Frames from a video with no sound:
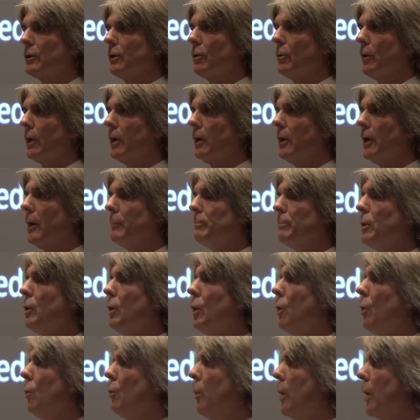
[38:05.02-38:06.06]
going up.
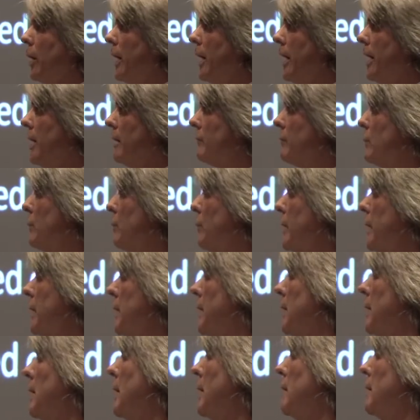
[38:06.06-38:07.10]
Wherever we
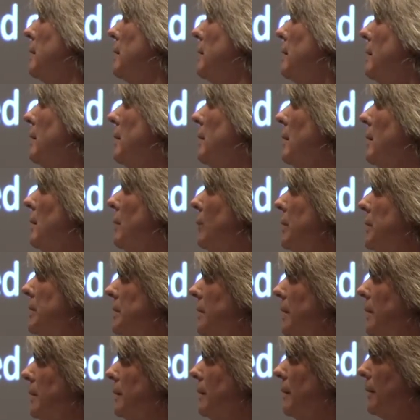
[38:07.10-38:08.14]
can, we
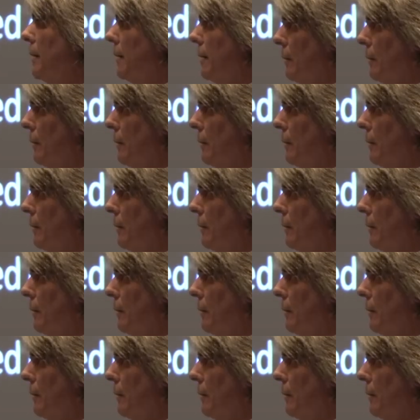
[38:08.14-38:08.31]
say,